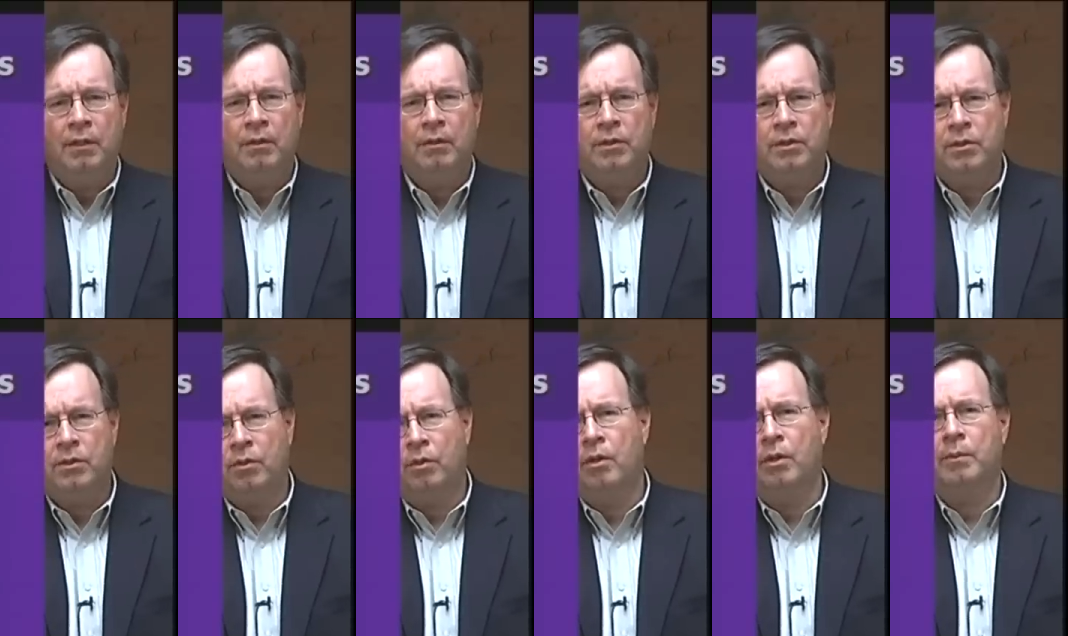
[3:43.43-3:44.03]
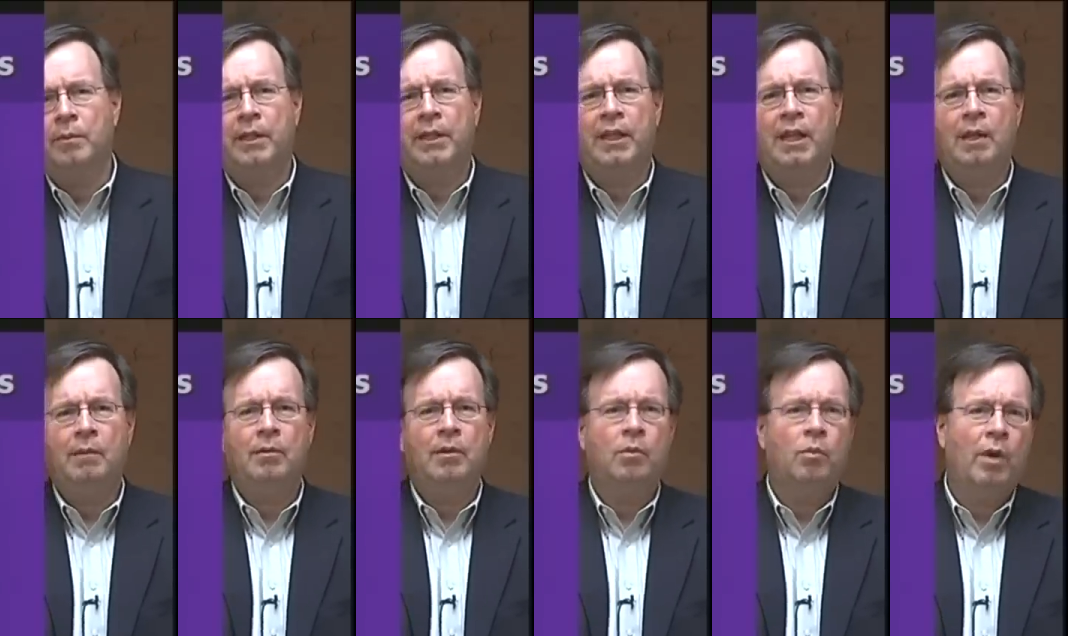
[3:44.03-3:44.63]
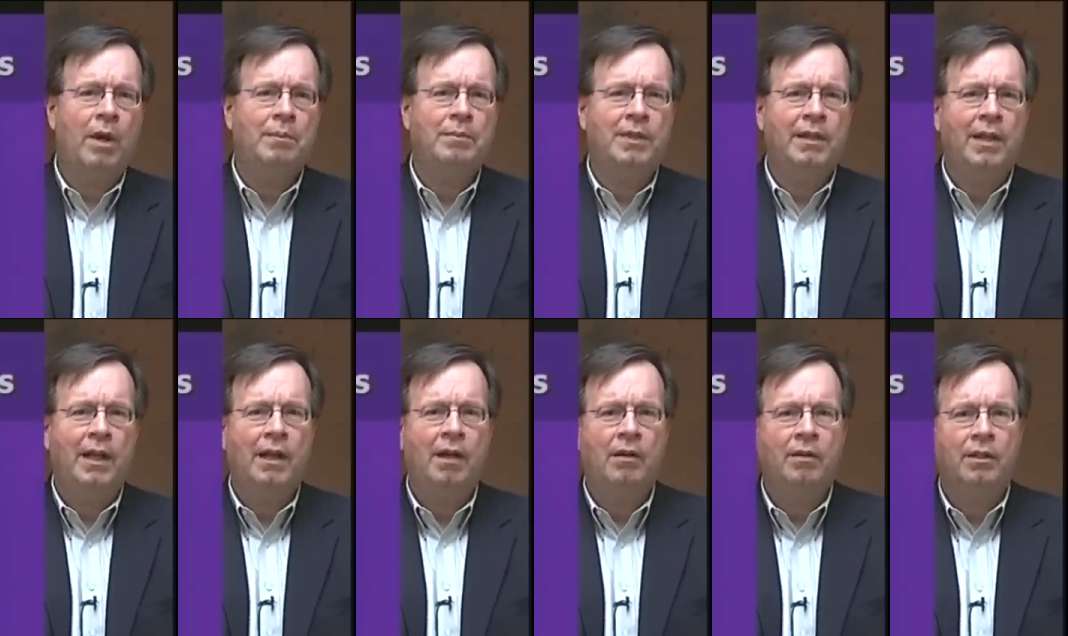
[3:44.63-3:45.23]
storm that came and it wiped it
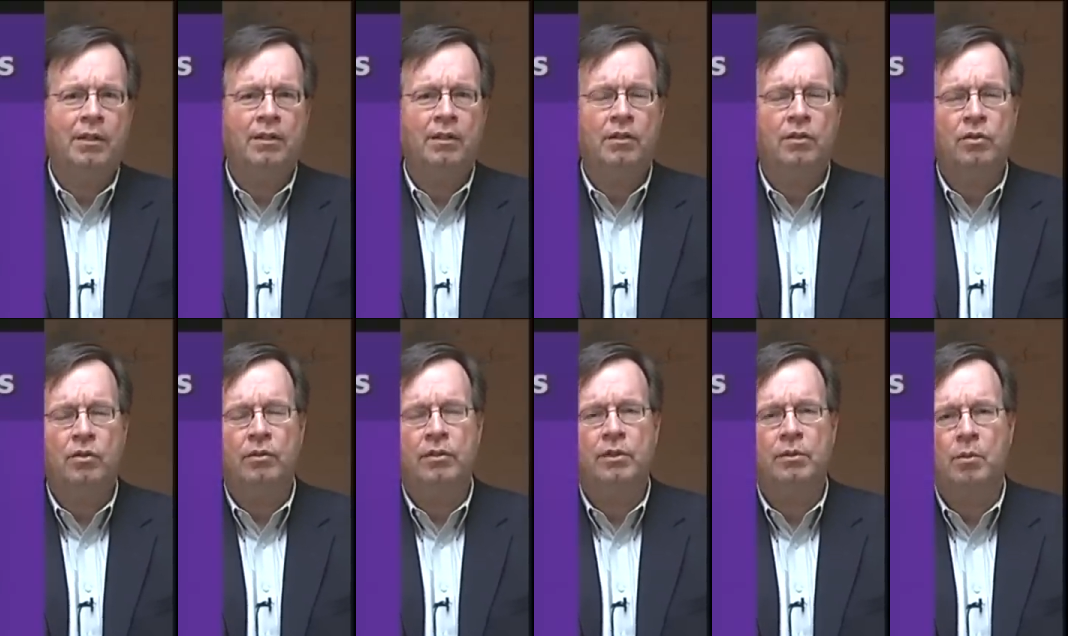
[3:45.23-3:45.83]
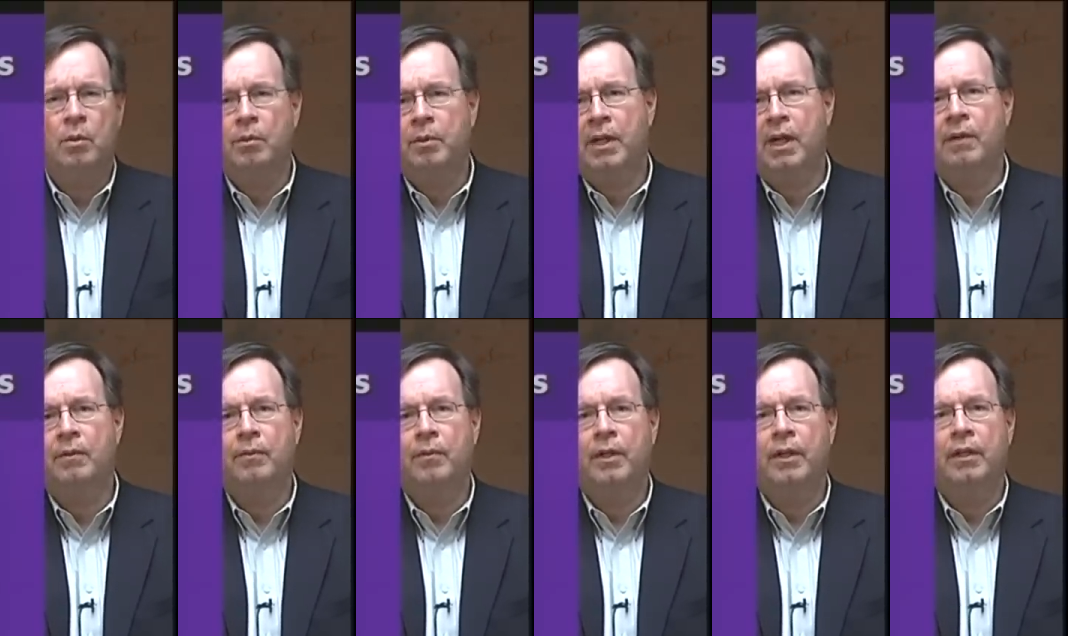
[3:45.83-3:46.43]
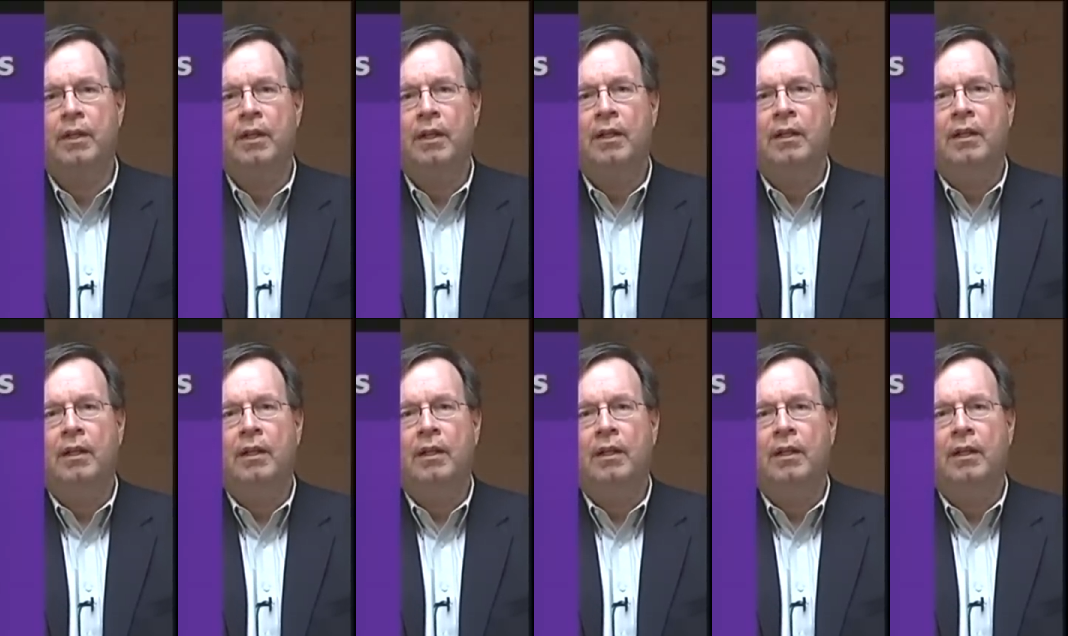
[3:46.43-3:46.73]
out, and the insurance won't cover it.